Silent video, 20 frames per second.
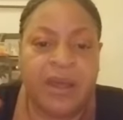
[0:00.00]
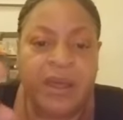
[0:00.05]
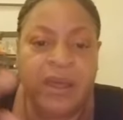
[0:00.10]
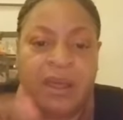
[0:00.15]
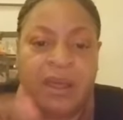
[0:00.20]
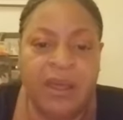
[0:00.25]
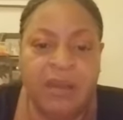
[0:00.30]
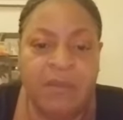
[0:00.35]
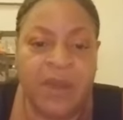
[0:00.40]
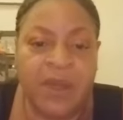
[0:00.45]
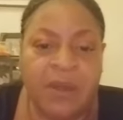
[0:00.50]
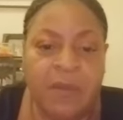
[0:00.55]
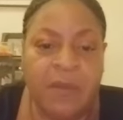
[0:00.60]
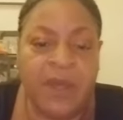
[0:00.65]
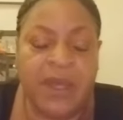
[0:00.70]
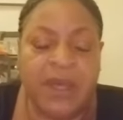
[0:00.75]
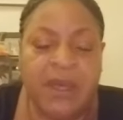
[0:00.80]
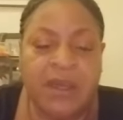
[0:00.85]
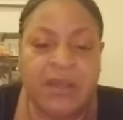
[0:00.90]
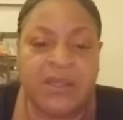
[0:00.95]
email
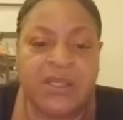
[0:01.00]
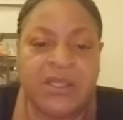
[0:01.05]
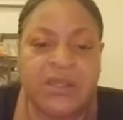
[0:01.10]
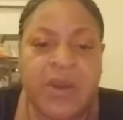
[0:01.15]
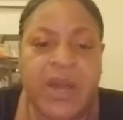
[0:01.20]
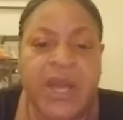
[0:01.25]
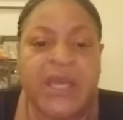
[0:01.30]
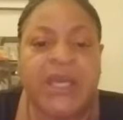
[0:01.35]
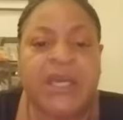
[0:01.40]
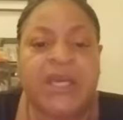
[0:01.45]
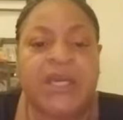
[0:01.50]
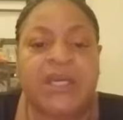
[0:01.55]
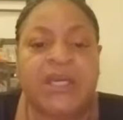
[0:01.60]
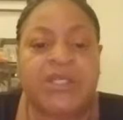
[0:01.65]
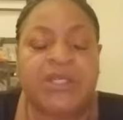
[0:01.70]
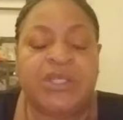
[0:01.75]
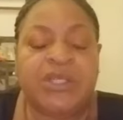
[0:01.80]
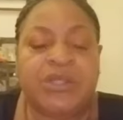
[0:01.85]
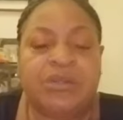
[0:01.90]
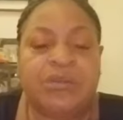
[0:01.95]
me so I can
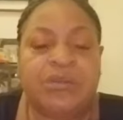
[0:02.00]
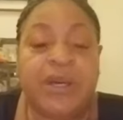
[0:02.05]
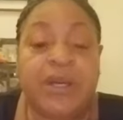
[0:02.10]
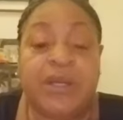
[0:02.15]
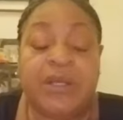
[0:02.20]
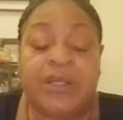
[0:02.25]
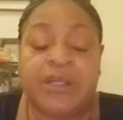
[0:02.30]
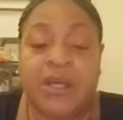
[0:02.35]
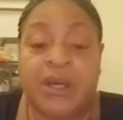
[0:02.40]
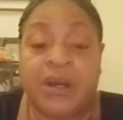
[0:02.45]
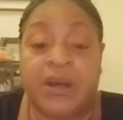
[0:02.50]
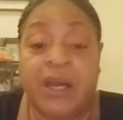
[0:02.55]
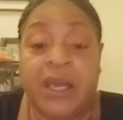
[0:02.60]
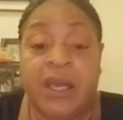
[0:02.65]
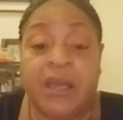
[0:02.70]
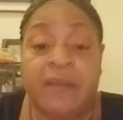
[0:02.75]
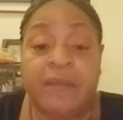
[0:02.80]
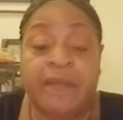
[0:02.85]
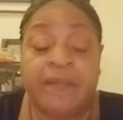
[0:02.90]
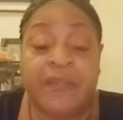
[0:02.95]
get you an
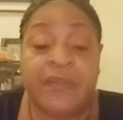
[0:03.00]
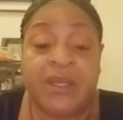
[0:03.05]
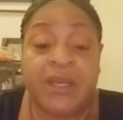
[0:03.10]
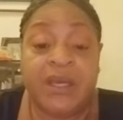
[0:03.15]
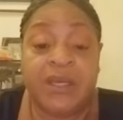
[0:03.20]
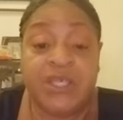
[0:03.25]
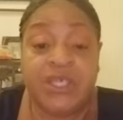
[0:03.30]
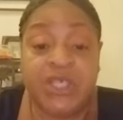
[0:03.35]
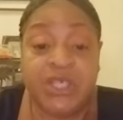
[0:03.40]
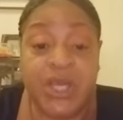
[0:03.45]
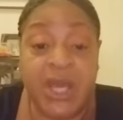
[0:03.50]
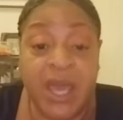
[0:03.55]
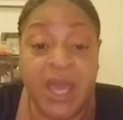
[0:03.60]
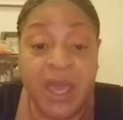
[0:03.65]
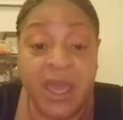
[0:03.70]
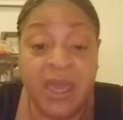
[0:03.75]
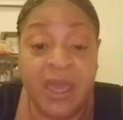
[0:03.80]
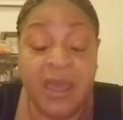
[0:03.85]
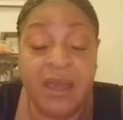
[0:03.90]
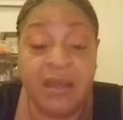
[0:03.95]
attorney.
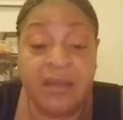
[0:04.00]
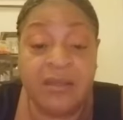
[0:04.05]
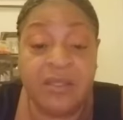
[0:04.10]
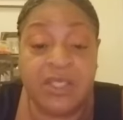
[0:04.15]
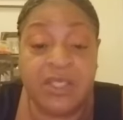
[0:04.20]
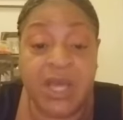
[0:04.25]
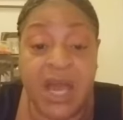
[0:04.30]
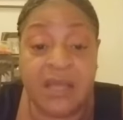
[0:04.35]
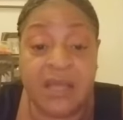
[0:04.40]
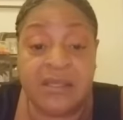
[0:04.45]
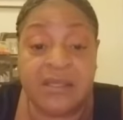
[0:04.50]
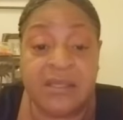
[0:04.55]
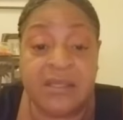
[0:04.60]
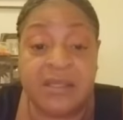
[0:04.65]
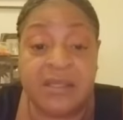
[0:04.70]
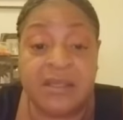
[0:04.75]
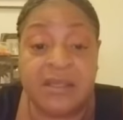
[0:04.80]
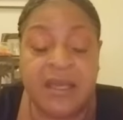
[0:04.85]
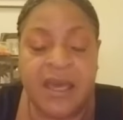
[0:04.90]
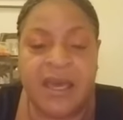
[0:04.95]
Shay
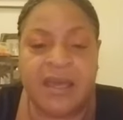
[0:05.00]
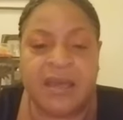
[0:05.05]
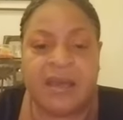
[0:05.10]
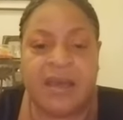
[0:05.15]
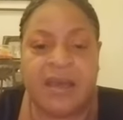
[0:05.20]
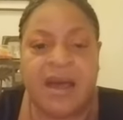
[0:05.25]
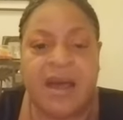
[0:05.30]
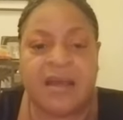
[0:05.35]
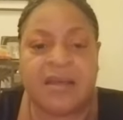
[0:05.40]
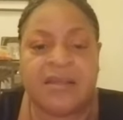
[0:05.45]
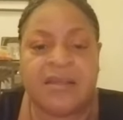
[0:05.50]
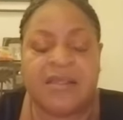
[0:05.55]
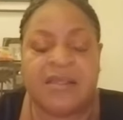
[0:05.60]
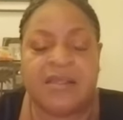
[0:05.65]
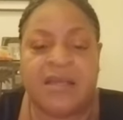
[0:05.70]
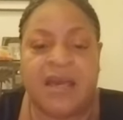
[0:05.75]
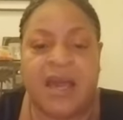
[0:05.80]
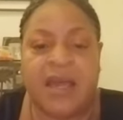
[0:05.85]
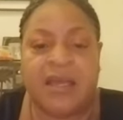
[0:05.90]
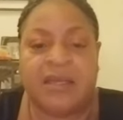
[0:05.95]
Johnson at
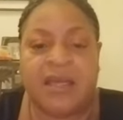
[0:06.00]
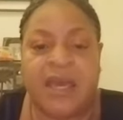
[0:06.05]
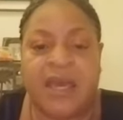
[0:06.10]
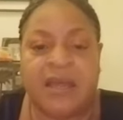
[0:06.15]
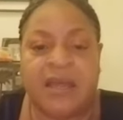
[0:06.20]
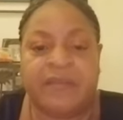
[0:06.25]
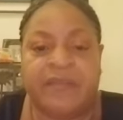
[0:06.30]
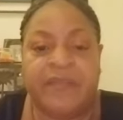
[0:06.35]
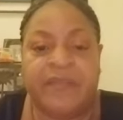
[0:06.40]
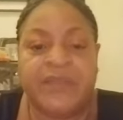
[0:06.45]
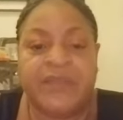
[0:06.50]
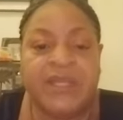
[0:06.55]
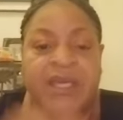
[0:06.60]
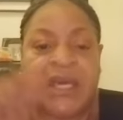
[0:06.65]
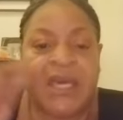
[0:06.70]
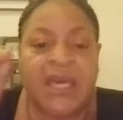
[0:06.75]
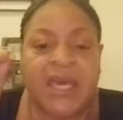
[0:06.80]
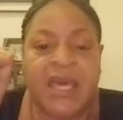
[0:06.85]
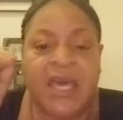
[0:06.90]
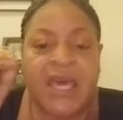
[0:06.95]
Cox.net.
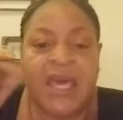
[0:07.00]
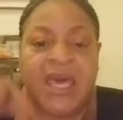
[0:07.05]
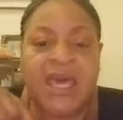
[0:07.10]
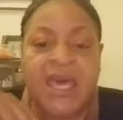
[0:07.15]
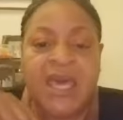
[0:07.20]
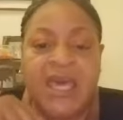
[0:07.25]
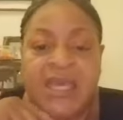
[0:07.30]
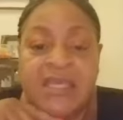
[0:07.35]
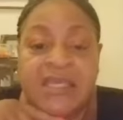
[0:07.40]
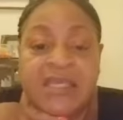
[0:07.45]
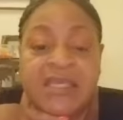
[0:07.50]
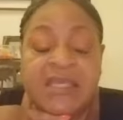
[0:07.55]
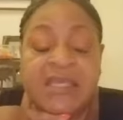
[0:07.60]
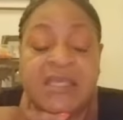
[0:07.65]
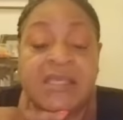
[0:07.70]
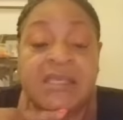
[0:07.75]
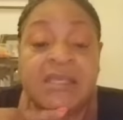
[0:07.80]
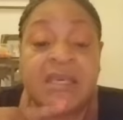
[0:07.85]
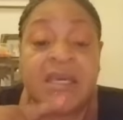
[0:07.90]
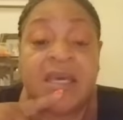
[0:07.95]

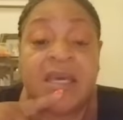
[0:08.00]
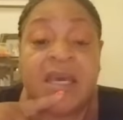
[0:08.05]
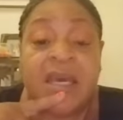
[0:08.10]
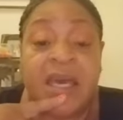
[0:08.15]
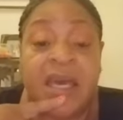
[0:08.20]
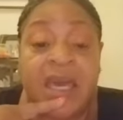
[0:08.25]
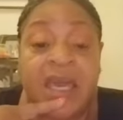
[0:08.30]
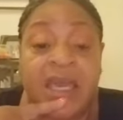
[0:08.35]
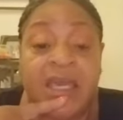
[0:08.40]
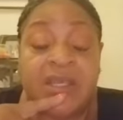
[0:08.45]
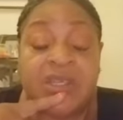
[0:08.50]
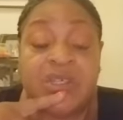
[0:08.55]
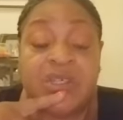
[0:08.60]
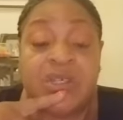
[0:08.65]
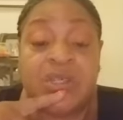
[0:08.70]
Shey